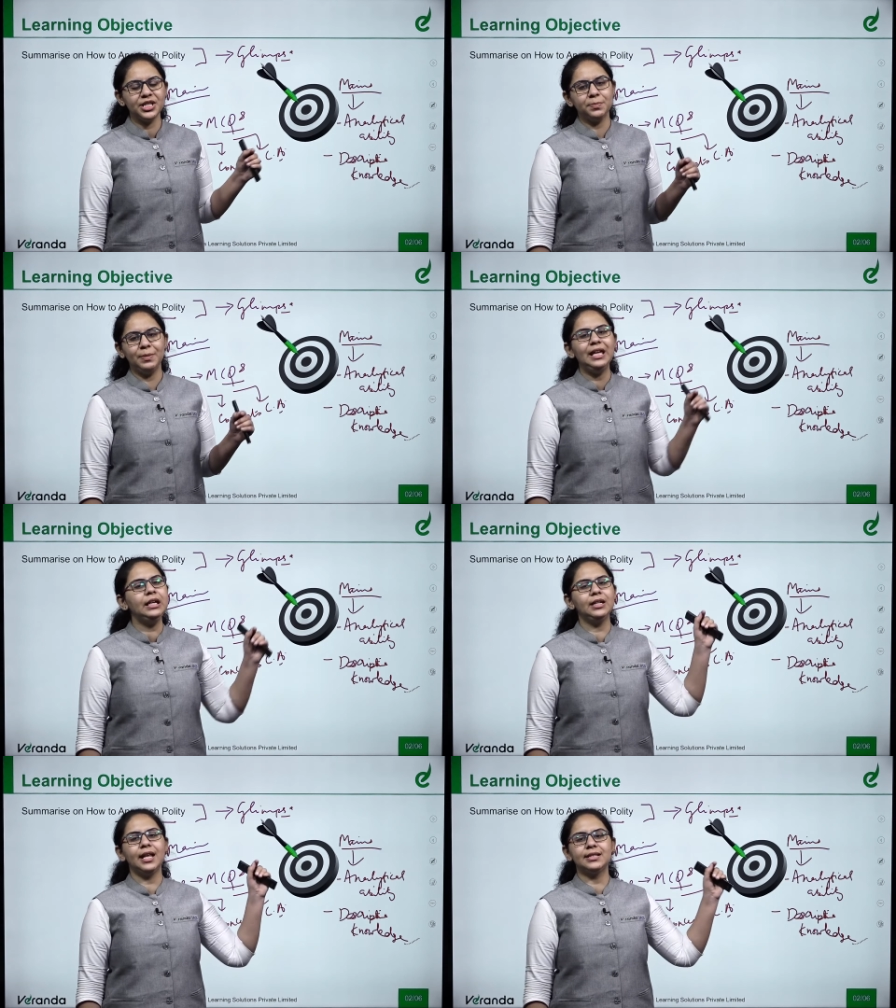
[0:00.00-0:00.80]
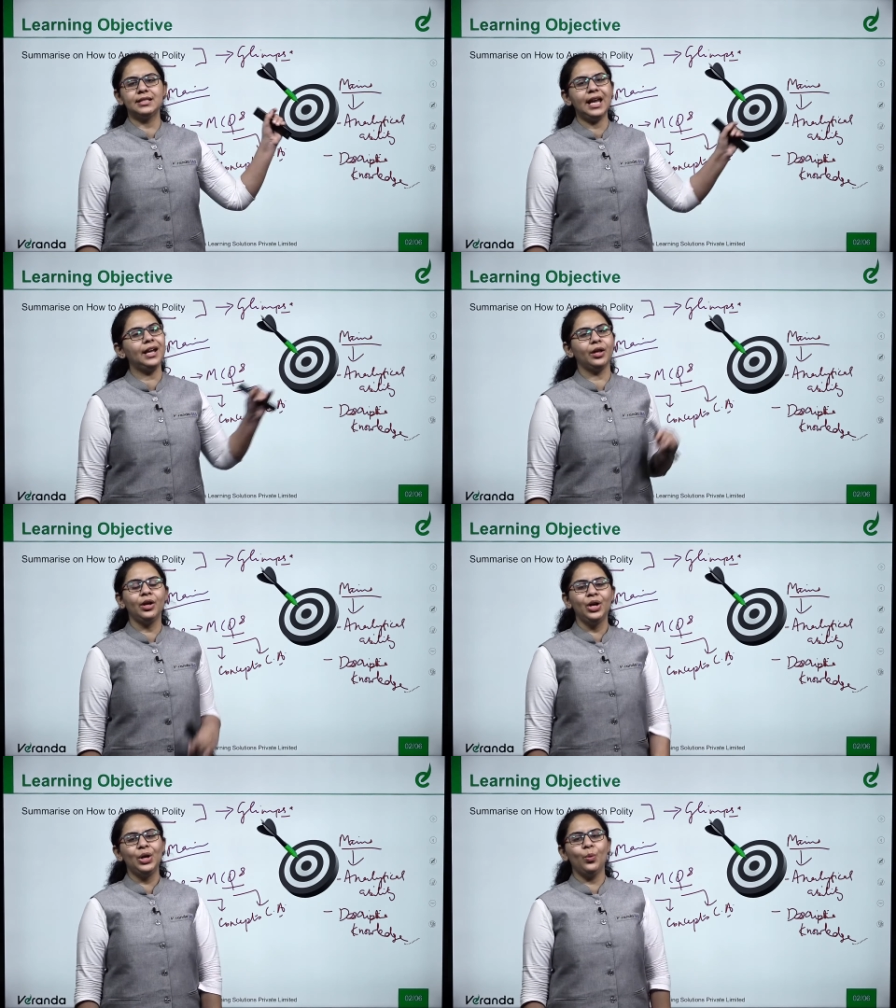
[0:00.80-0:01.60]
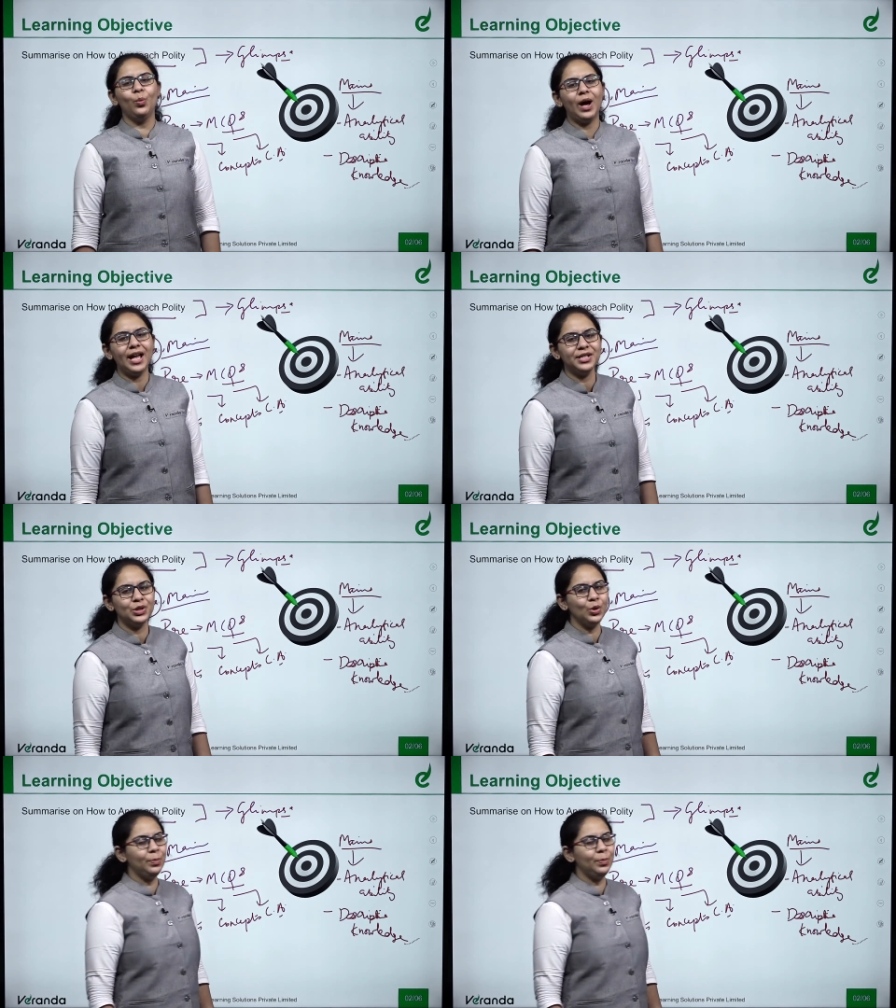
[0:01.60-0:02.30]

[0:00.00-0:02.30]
is being tested. Why so?